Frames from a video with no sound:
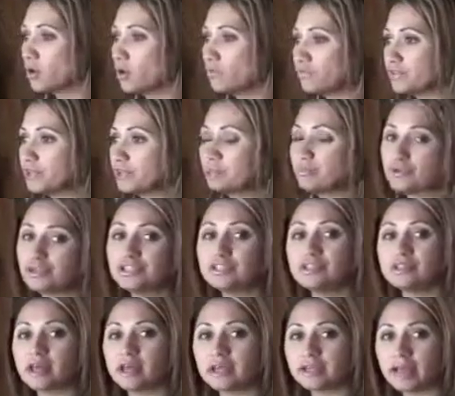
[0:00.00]
hopefully
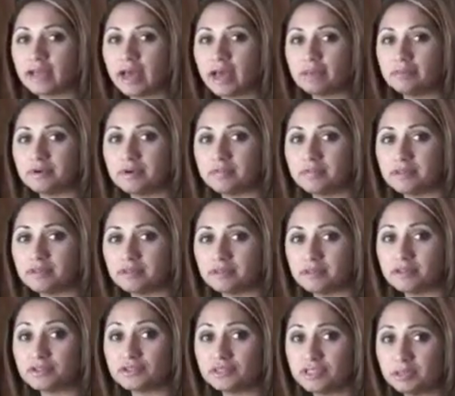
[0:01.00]
bridge that gap of
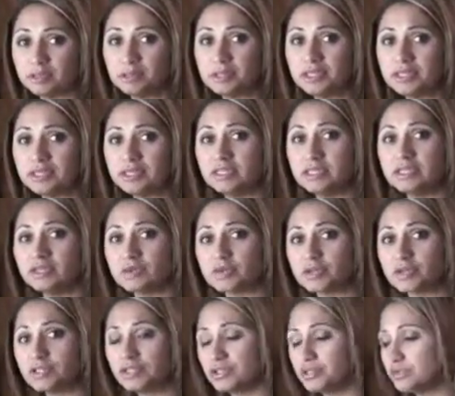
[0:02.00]
their ZPD in
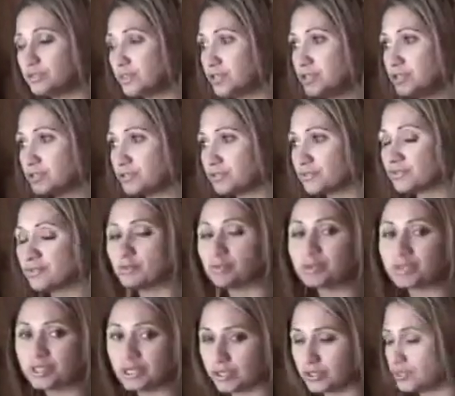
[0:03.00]
order to reach their full
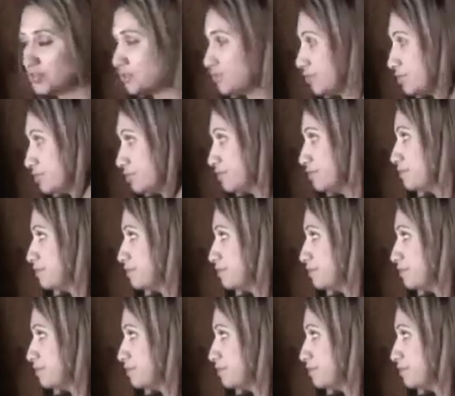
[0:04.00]
potential.